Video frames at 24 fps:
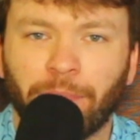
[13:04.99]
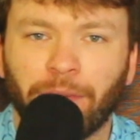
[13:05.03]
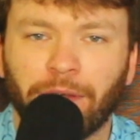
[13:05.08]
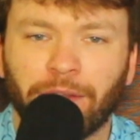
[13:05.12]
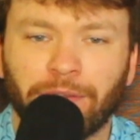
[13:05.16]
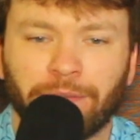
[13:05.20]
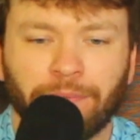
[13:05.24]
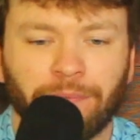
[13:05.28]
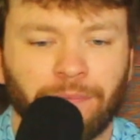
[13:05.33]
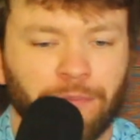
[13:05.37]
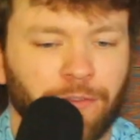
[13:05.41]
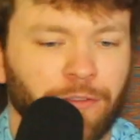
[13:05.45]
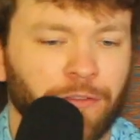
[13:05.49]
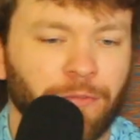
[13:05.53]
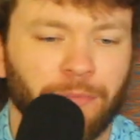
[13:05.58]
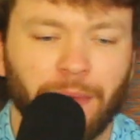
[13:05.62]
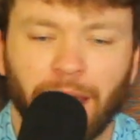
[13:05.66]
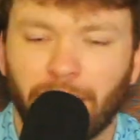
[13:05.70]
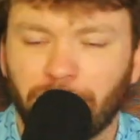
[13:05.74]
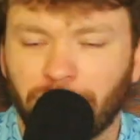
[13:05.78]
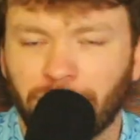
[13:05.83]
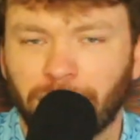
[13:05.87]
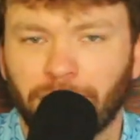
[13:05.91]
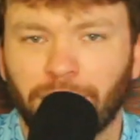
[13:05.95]
button,
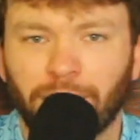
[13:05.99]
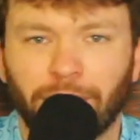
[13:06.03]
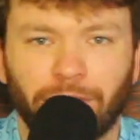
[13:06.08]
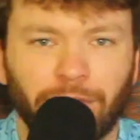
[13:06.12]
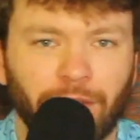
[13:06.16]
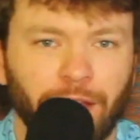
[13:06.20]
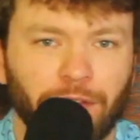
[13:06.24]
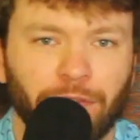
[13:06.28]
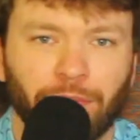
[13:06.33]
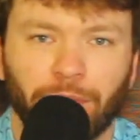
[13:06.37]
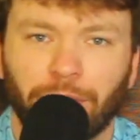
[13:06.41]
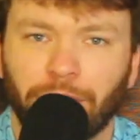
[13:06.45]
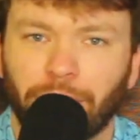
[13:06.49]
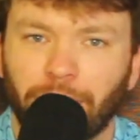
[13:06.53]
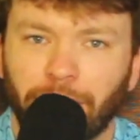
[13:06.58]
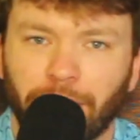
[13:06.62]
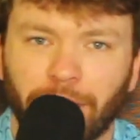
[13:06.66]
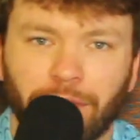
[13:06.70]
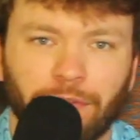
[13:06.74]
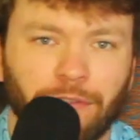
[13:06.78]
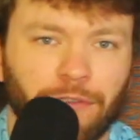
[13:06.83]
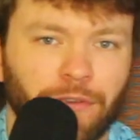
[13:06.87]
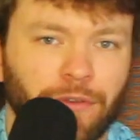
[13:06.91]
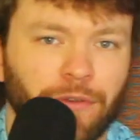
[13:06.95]
smashing it if that's what you're
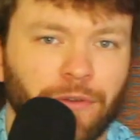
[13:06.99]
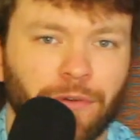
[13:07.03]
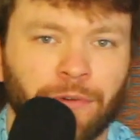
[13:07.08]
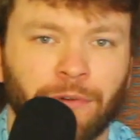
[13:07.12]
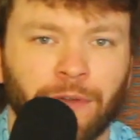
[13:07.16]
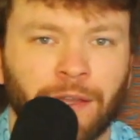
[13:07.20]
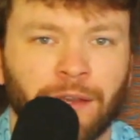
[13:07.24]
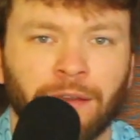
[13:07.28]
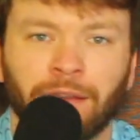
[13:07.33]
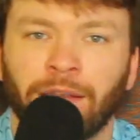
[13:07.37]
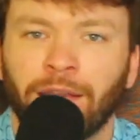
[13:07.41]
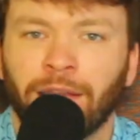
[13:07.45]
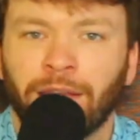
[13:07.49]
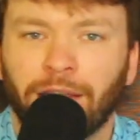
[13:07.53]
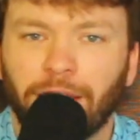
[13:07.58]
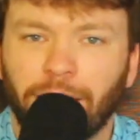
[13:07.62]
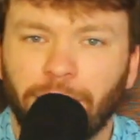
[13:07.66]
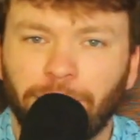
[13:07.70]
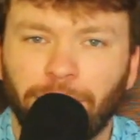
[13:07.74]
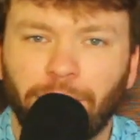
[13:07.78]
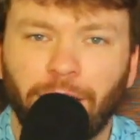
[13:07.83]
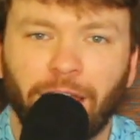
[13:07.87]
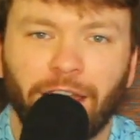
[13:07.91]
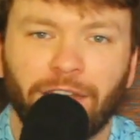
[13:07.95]
into, and
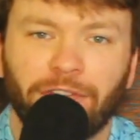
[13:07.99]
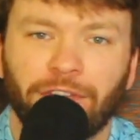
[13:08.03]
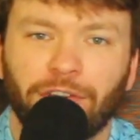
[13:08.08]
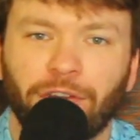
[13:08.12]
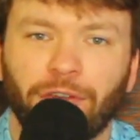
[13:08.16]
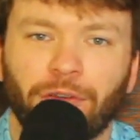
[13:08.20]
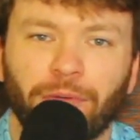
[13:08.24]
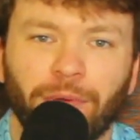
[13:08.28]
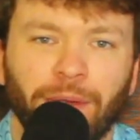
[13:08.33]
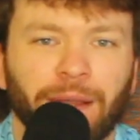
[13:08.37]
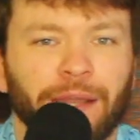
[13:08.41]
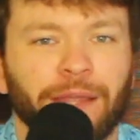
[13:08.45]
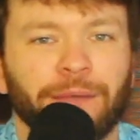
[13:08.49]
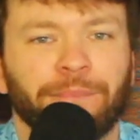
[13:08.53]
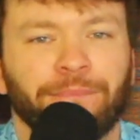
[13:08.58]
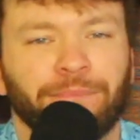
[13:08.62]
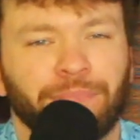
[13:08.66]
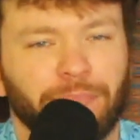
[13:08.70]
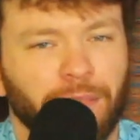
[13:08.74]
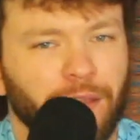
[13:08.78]
if you haven't already,